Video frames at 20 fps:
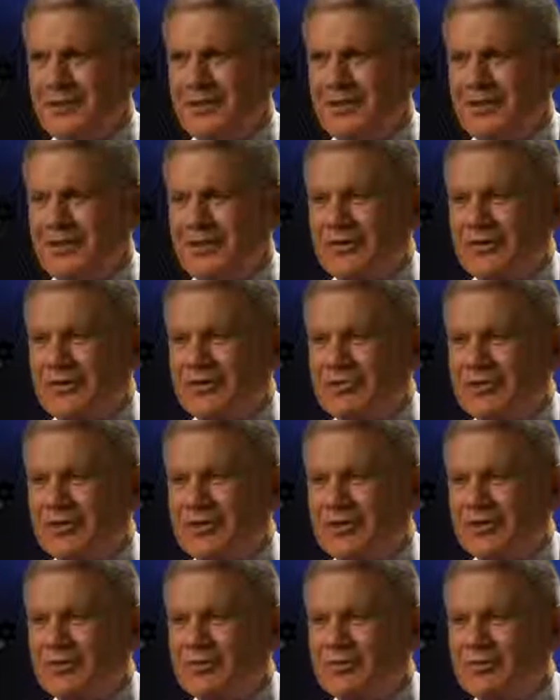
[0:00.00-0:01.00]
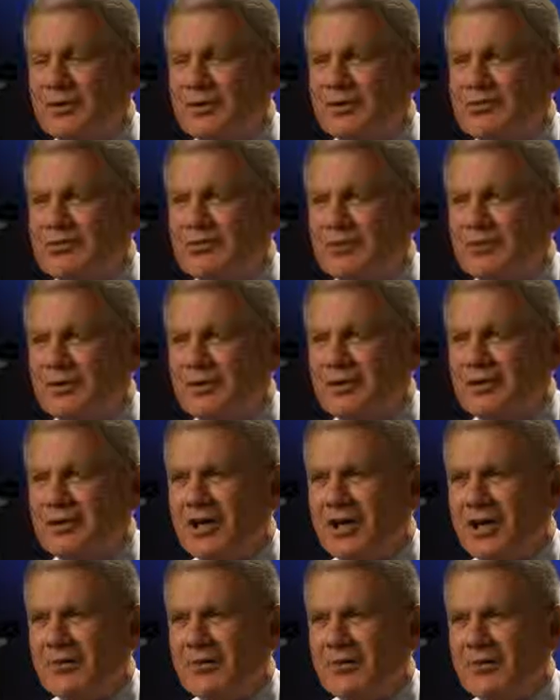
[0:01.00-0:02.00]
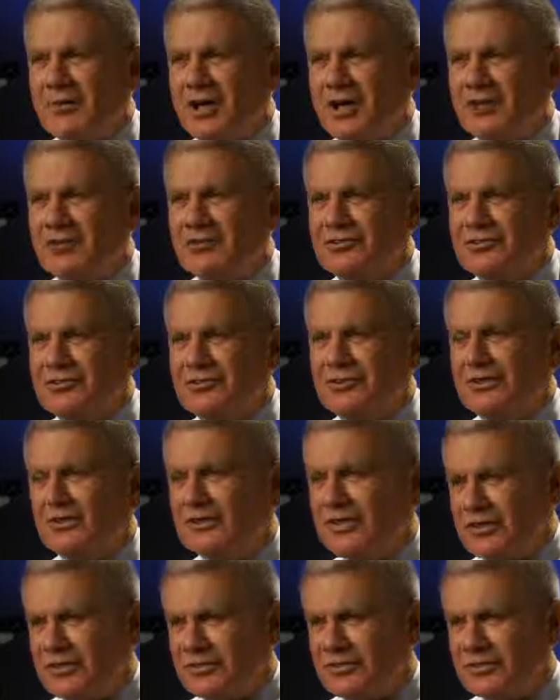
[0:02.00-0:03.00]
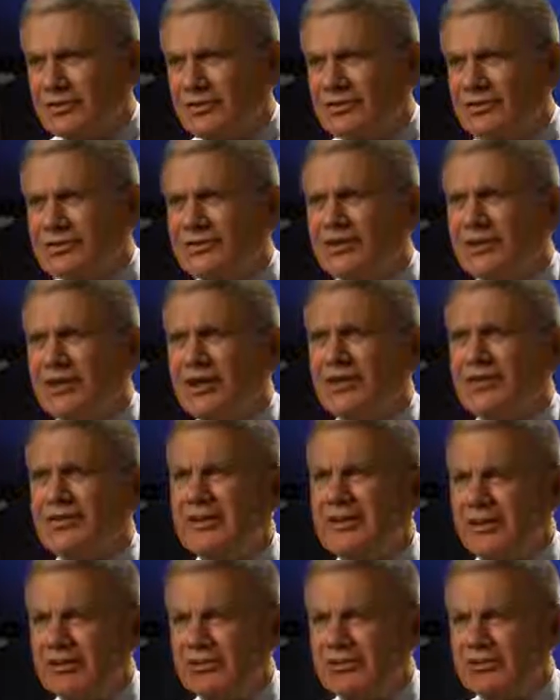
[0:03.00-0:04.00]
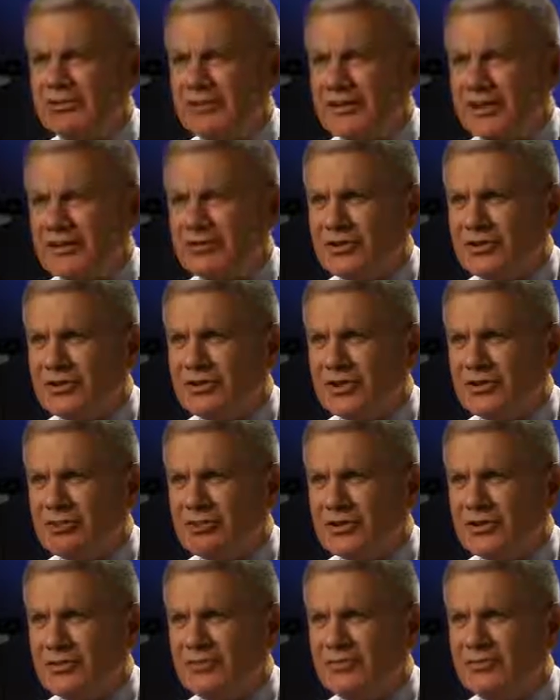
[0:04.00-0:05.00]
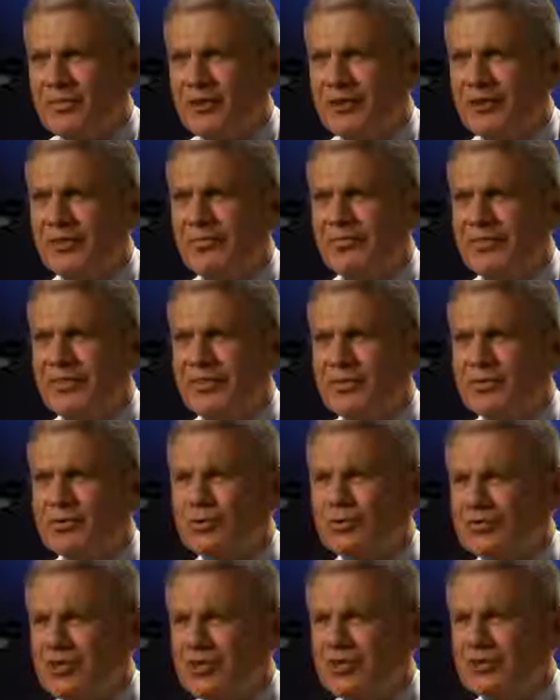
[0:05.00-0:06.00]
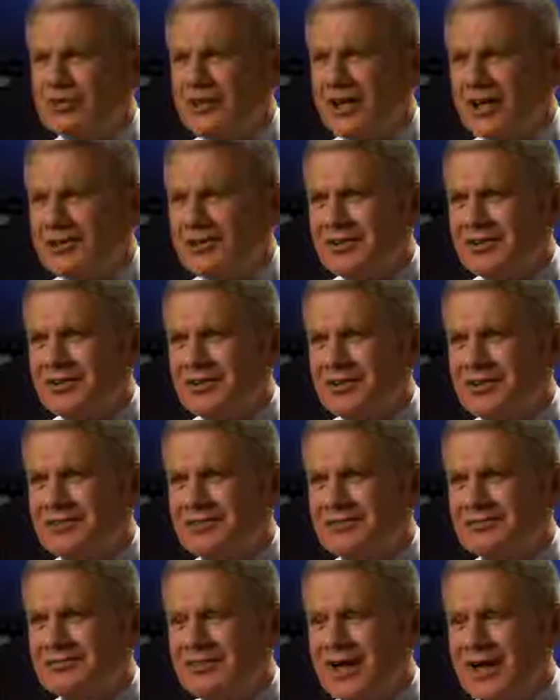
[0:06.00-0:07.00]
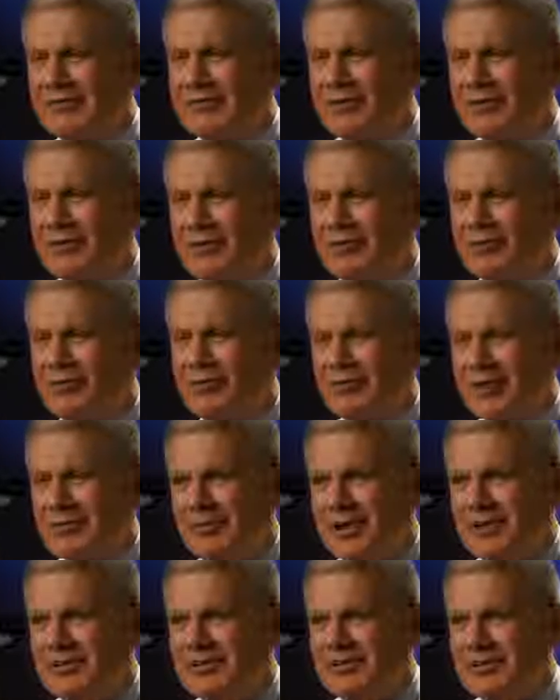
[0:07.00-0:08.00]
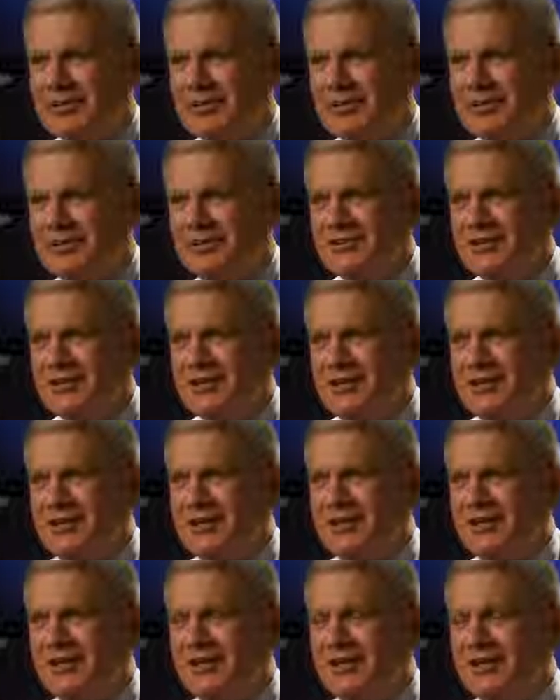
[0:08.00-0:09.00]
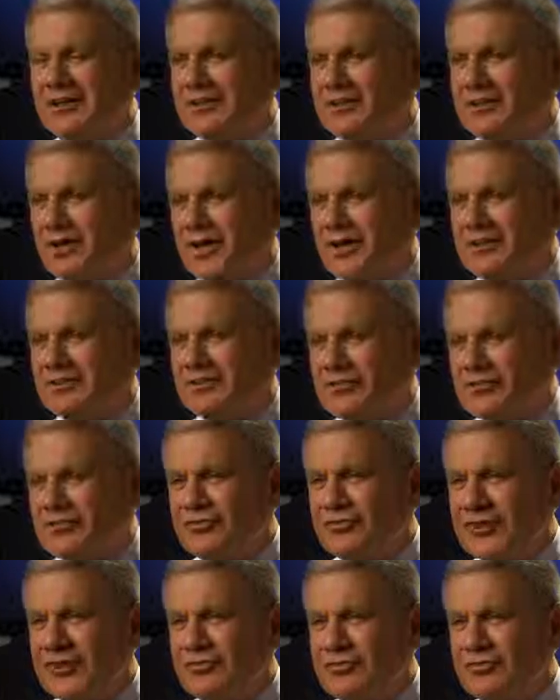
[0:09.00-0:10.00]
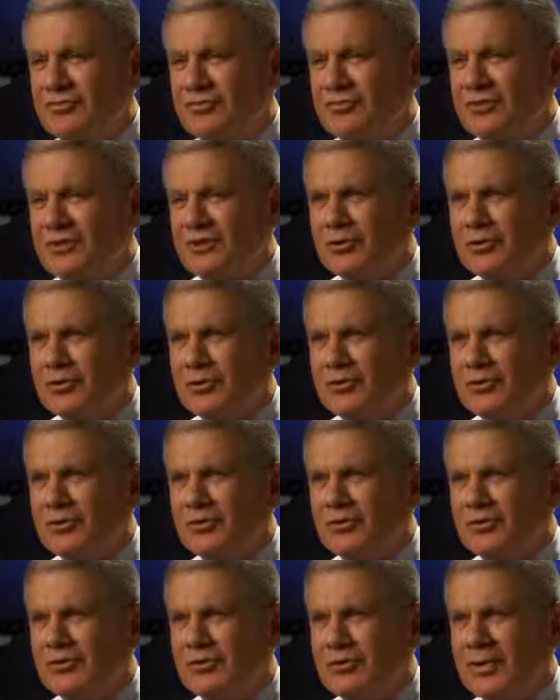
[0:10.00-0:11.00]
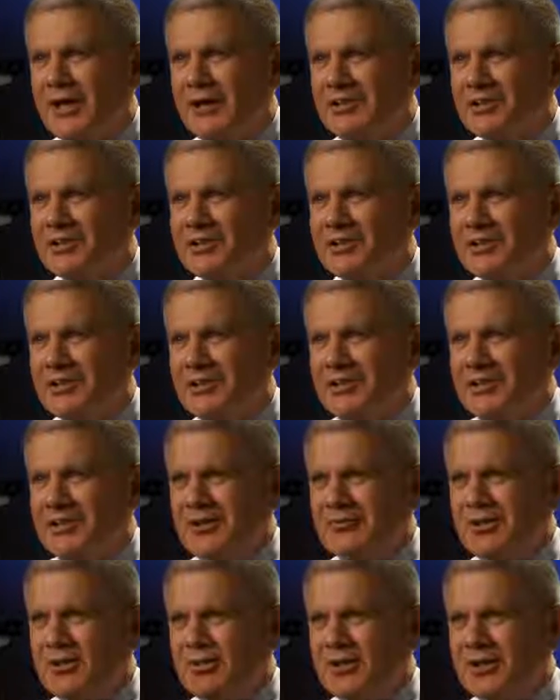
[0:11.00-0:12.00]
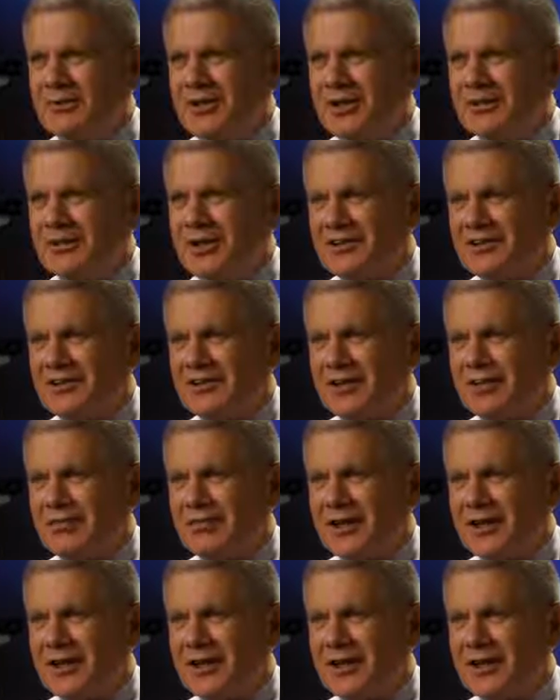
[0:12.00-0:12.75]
that you get exposed to in ophthalmology, the lasers and the ultrasound equipment. Things were very technical, and having come from MIT, I just found it to be a really good mesh between my technical